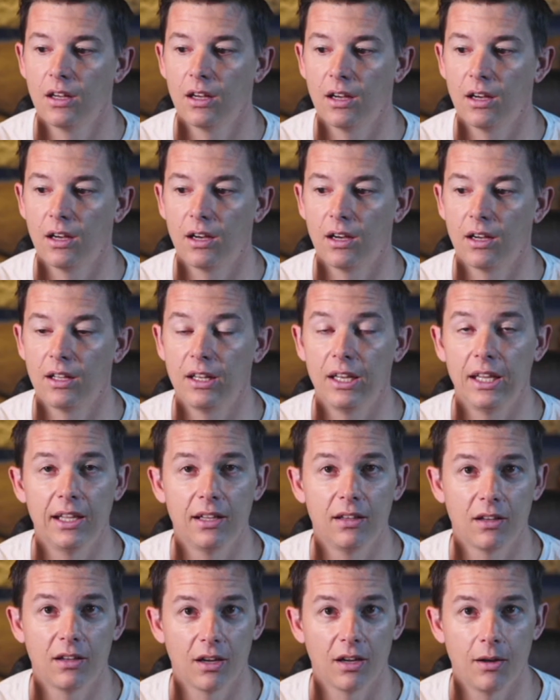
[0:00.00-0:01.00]
an
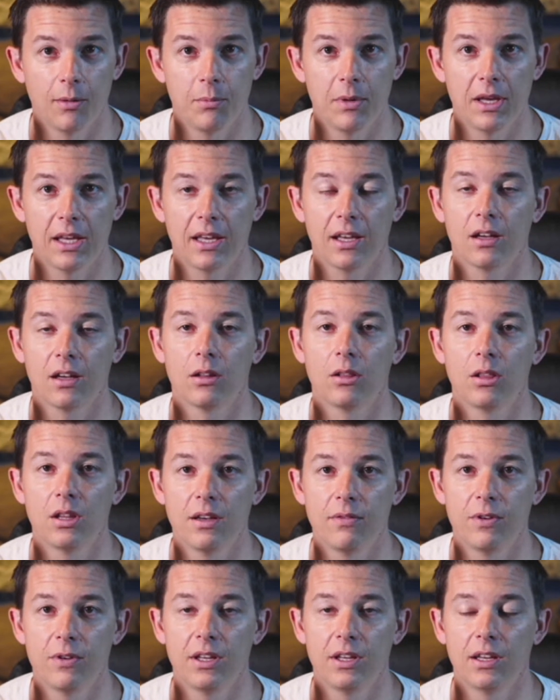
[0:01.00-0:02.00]
income, making a
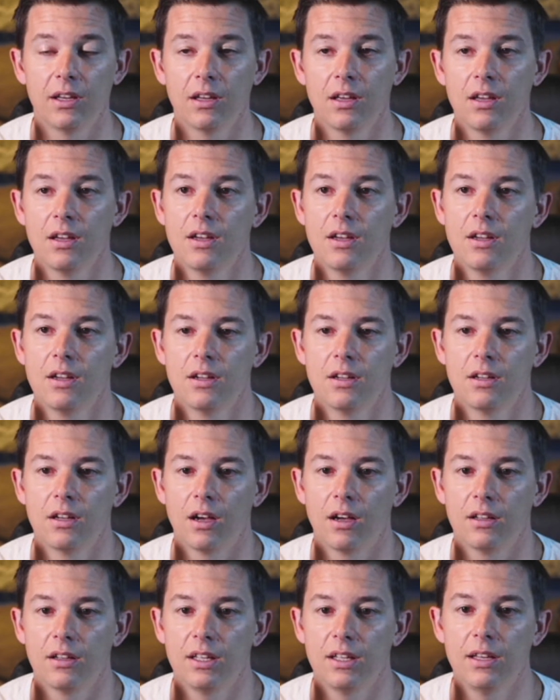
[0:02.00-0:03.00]
living,
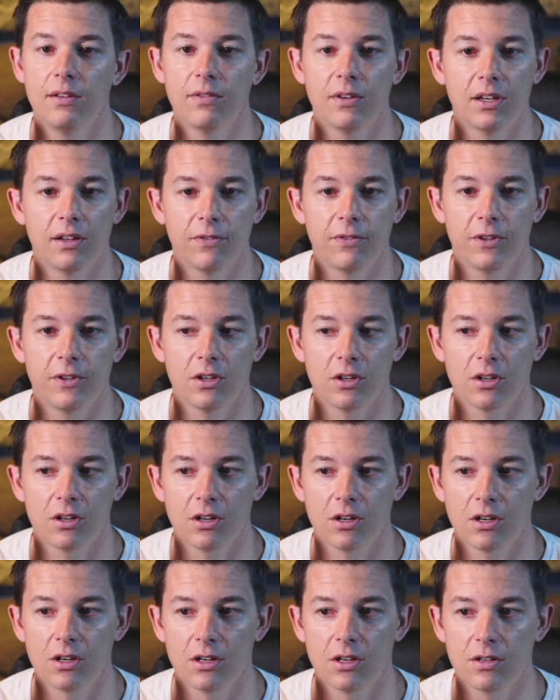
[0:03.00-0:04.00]
even if
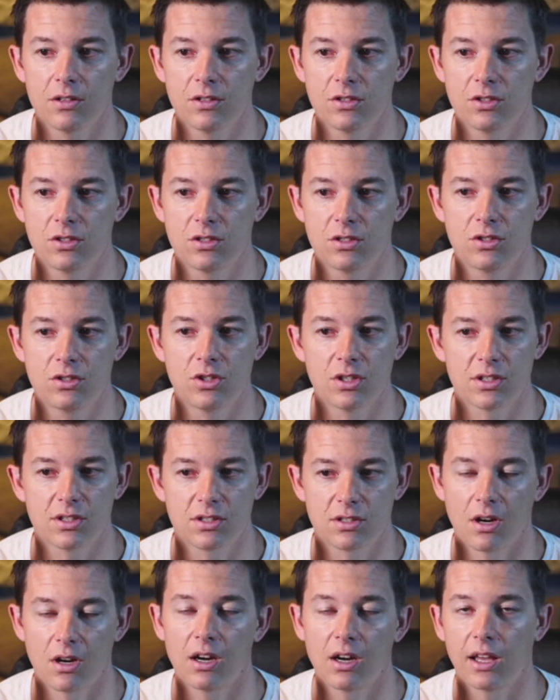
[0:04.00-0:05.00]
you're just
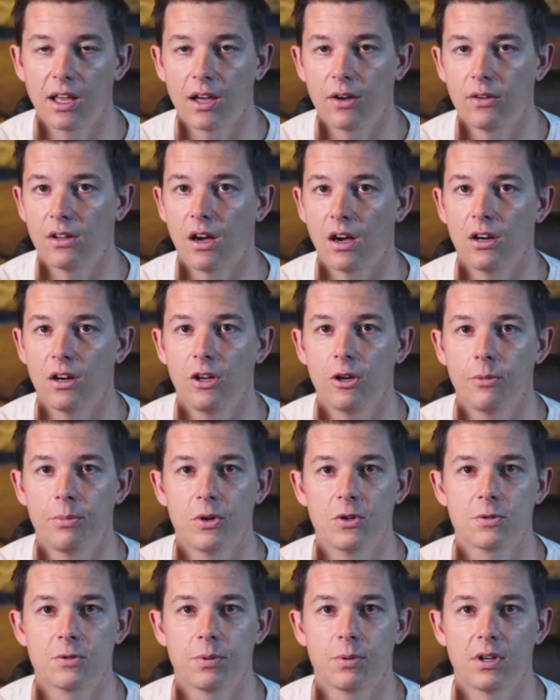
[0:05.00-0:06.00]
starting out in audio
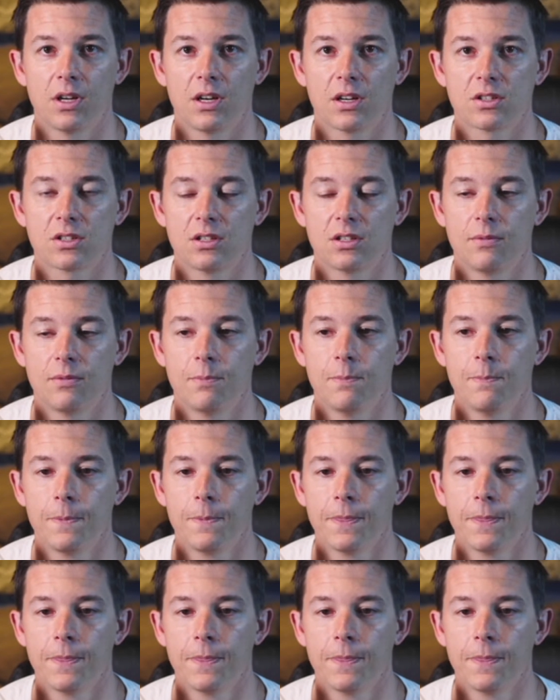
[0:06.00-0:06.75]
post production.